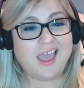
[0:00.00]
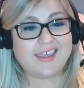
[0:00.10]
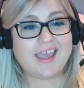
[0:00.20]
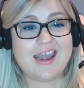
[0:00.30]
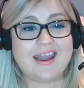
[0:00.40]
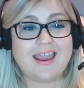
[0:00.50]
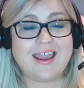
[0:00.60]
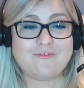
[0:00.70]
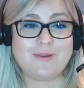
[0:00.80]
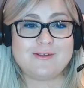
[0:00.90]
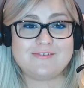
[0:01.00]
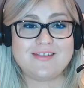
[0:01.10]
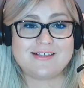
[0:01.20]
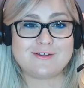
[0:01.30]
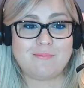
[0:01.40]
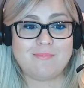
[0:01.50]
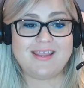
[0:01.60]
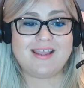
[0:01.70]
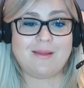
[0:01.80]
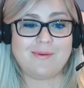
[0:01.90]
Again, I have most of these on
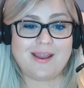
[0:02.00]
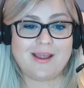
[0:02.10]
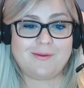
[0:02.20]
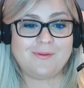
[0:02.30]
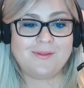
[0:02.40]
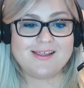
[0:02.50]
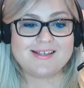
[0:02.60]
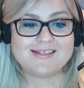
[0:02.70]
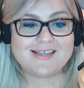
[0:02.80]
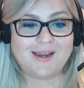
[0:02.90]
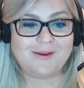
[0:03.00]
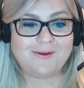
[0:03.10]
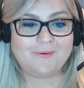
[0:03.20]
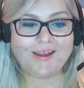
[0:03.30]
Minicam now, so I